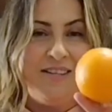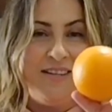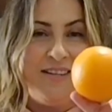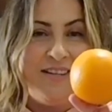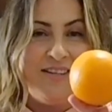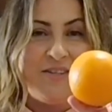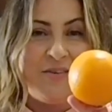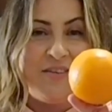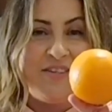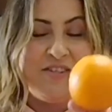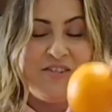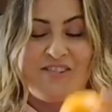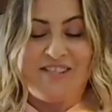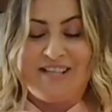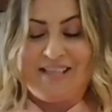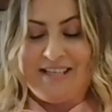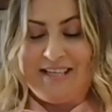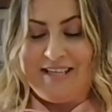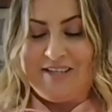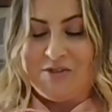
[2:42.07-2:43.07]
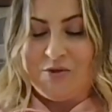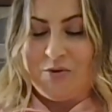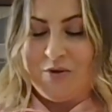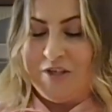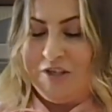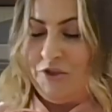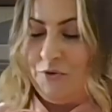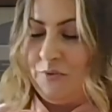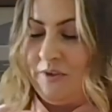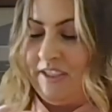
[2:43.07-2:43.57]
So this looks like a nice
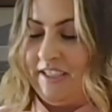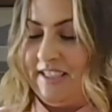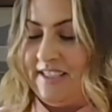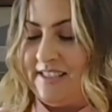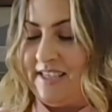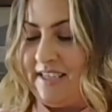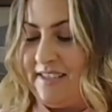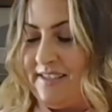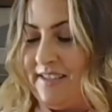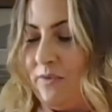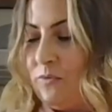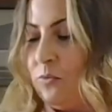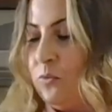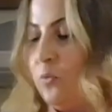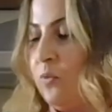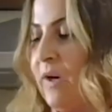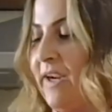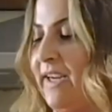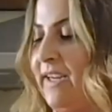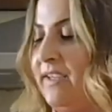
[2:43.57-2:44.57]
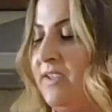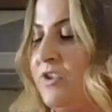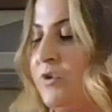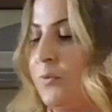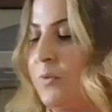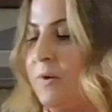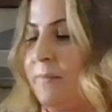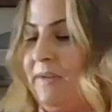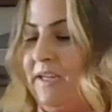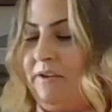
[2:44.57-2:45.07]
orange. We're going to zest it right into
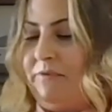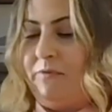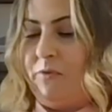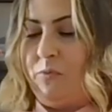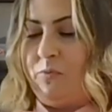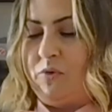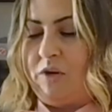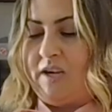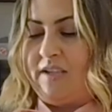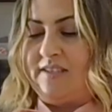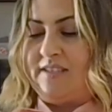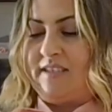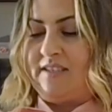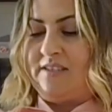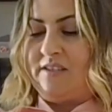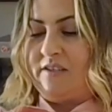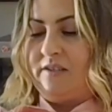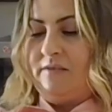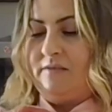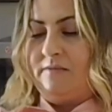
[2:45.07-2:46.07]
our mini food processor.